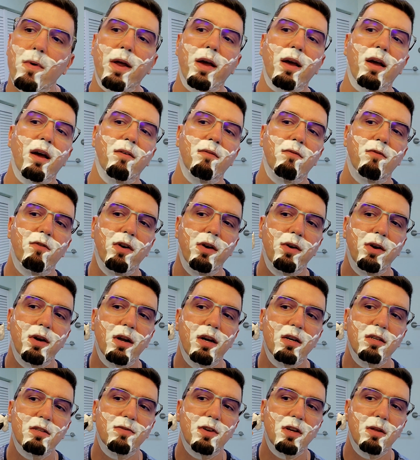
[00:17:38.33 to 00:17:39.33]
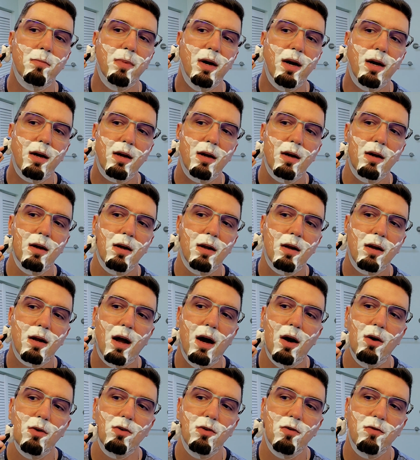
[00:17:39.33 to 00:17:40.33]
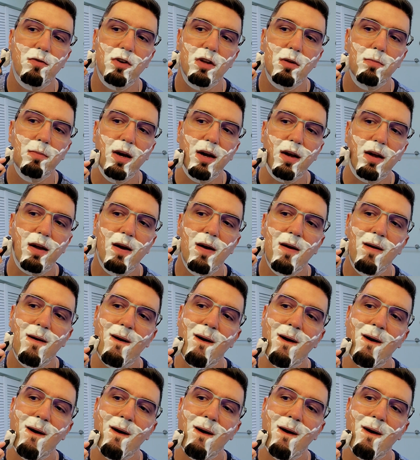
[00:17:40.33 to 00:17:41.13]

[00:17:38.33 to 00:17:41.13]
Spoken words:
they have very nice feedback, audio feedback,